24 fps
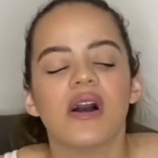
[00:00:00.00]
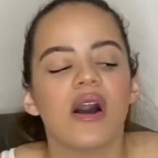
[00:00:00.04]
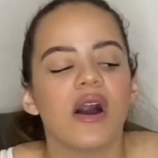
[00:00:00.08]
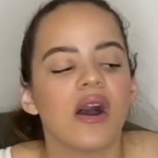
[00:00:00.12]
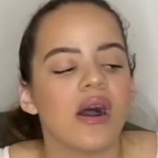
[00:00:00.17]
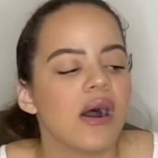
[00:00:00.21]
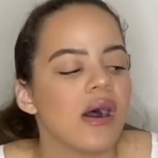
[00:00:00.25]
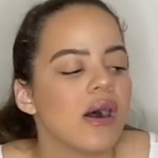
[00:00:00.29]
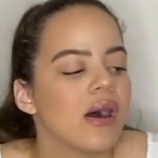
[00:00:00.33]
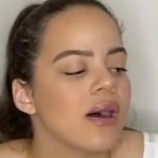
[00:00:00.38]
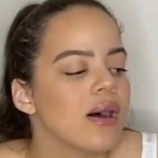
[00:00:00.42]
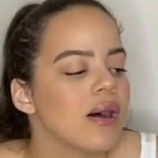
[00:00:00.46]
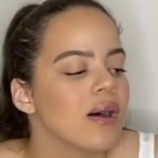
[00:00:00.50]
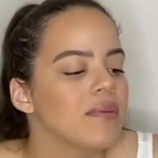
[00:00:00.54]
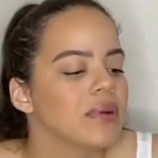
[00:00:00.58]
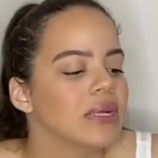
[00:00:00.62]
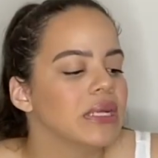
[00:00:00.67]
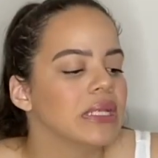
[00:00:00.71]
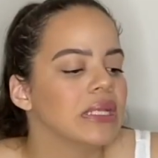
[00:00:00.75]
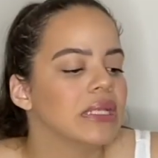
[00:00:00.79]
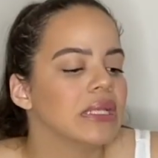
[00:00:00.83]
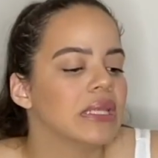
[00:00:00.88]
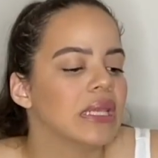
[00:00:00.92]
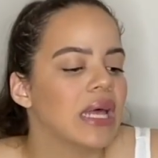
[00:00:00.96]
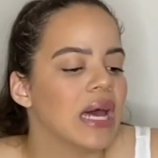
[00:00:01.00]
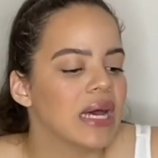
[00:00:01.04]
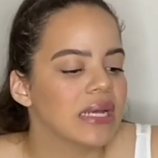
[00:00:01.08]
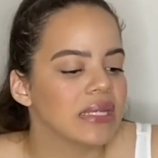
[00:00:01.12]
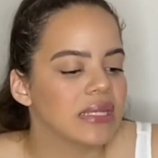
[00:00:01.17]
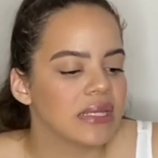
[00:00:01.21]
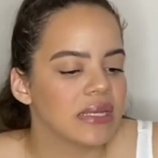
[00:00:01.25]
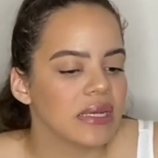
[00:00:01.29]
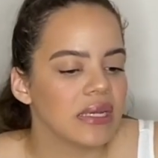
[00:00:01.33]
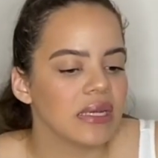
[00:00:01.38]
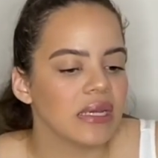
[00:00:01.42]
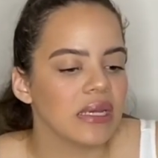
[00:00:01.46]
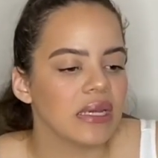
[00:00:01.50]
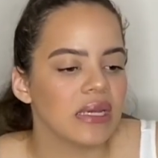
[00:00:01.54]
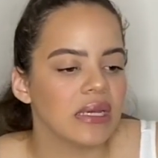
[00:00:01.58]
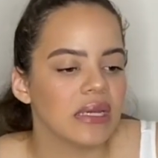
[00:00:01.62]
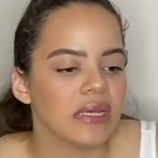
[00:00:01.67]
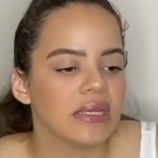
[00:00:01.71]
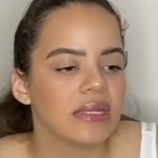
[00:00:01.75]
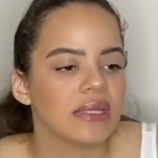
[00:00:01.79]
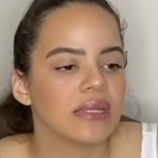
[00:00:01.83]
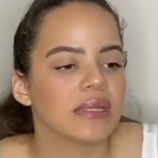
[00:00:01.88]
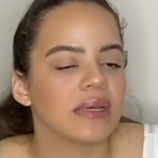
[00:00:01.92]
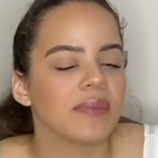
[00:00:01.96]
And then the last thing
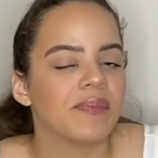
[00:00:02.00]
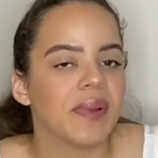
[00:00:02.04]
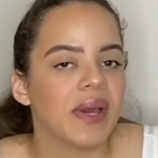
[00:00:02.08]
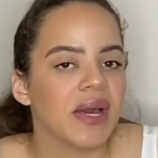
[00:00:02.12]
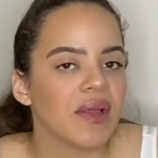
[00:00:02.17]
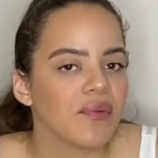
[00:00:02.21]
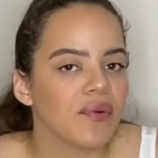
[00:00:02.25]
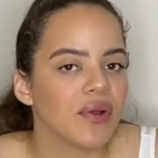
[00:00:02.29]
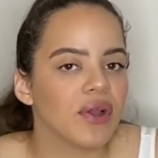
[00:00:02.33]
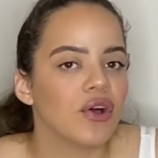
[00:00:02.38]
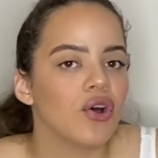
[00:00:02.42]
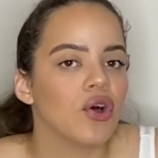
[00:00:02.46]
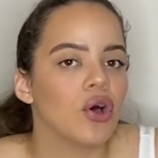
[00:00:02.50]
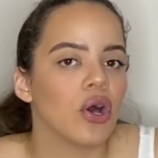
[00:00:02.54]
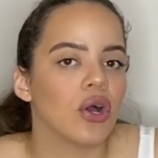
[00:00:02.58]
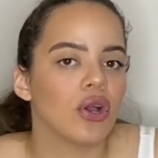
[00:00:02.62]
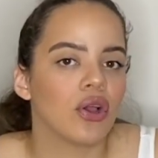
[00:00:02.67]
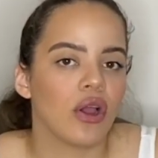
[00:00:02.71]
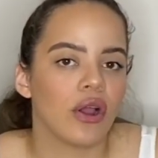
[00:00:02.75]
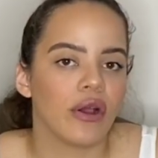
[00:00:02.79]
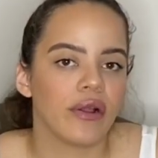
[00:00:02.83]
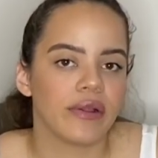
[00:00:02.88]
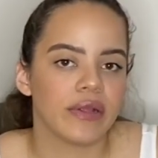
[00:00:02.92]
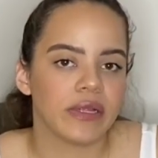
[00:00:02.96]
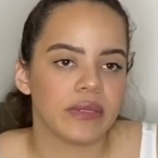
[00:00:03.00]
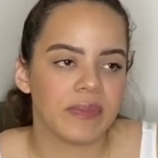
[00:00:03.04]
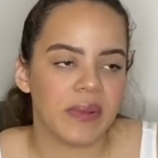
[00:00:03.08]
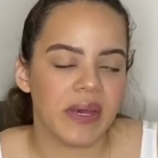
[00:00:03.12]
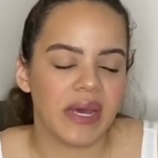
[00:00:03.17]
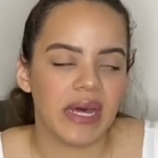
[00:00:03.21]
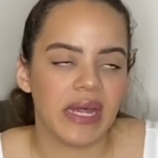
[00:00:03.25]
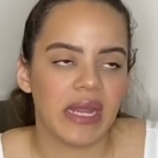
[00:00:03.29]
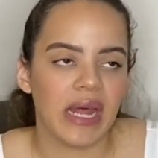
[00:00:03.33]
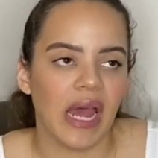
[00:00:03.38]
is the bed rail on Carter's bed.